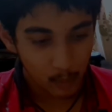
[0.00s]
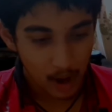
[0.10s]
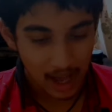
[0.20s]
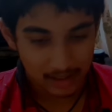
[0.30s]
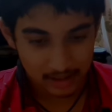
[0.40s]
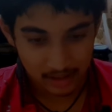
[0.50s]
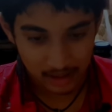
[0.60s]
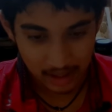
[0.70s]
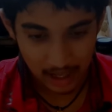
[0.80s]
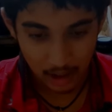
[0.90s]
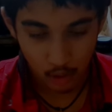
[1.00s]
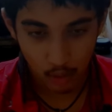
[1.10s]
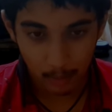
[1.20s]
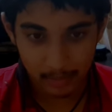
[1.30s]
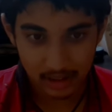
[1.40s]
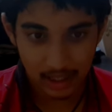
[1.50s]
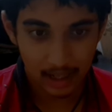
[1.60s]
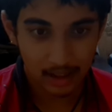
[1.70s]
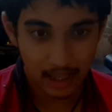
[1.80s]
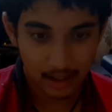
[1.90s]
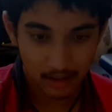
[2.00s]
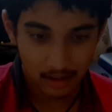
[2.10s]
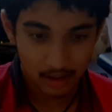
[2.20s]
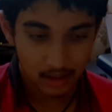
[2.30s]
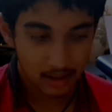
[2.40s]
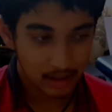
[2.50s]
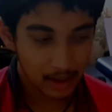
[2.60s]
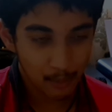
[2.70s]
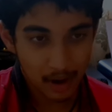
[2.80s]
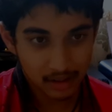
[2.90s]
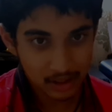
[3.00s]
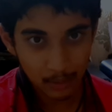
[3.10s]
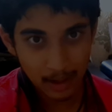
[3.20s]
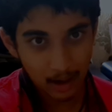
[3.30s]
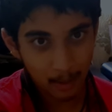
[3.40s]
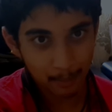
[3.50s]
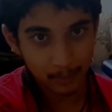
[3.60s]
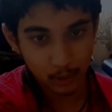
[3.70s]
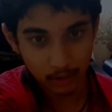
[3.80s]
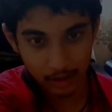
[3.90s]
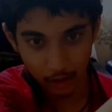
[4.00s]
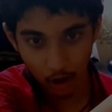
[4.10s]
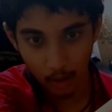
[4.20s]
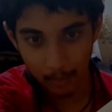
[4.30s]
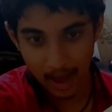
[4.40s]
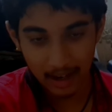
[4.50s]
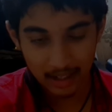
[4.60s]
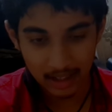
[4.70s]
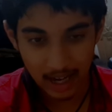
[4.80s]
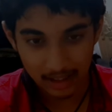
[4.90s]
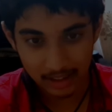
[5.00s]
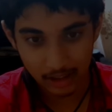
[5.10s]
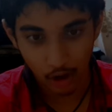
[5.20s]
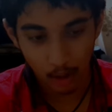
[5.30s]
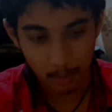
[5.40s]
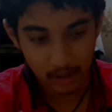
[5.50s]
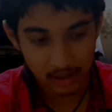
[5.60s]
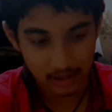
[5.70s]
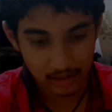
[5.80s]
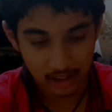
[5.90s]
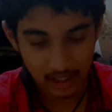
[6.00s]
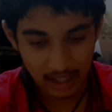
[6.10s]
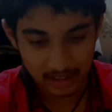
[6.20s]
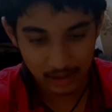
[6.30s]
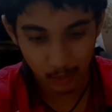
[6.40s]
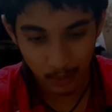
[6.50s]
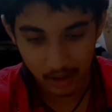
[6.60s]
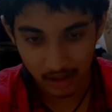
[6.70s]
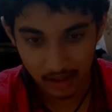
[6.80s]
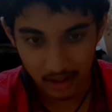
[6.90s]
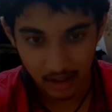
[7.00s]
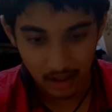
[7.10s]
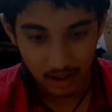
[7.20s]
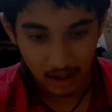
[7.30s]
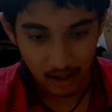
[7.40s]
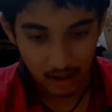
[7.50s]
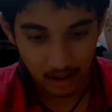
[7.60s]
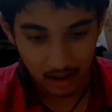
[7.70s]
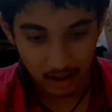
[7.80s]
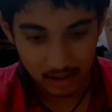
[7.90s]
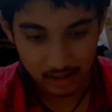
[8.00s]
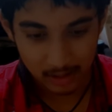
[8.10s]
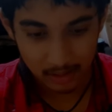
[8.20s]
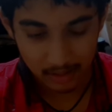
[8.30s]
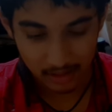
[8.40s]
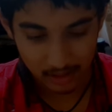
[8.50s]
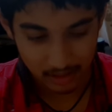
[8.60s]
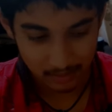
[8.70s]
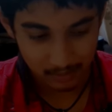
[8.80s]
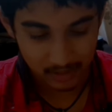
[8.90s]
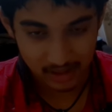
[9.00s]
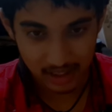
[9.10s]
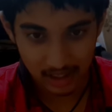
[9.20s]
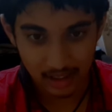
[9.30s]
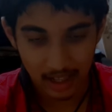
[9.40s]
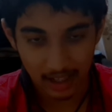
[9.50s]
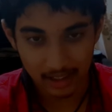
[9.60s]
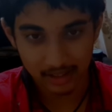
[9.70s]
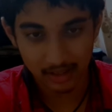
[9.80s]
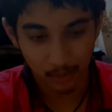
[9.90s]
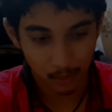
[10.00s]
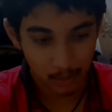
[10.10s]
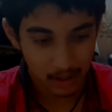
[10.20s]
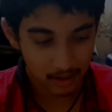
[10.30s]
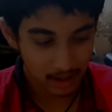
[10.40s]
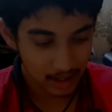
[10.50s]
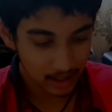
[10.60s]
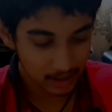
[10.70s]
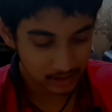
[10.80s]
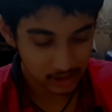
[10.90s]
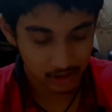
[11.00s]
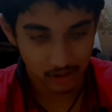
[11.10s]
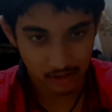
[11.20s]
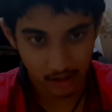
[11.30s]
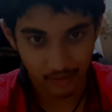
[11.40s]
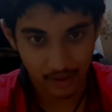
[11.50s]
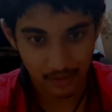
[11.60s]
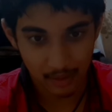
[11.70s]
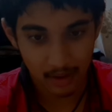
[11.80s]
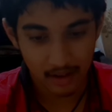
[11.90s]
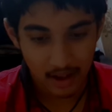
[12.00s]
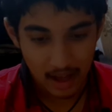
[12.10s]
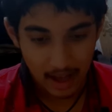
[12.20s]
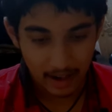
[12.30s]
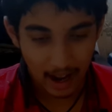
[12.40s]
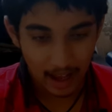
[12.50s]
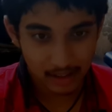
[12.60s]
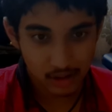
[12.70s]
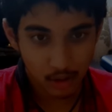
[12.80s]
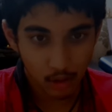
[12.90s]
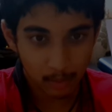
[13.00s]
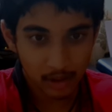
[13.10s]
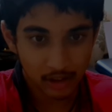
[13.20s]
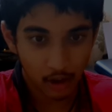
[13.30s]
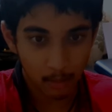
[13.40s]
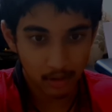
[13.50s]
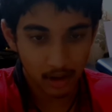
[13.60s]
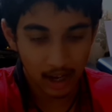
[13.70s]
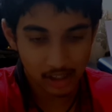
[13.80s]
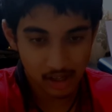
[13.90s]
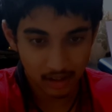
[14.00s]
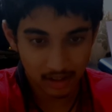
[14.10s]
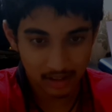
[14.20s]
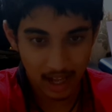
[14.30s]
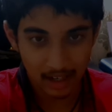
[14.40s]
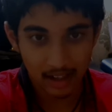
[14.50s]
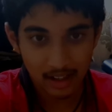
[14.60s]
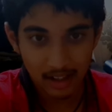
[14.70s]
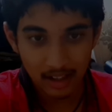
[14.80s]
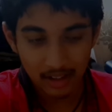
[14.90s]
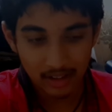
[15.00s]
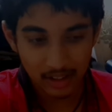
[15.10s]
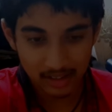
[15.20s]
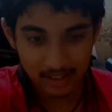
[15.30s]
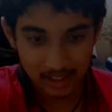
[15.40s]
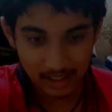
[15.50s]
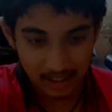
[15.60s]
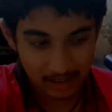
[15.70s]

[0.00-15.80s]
as they go up the tail, like they work their way up to the top, and then at the top they're like these weird skin, like it's weird and it's just rough everywhere. And as you go up to the top, you actually understand the skin.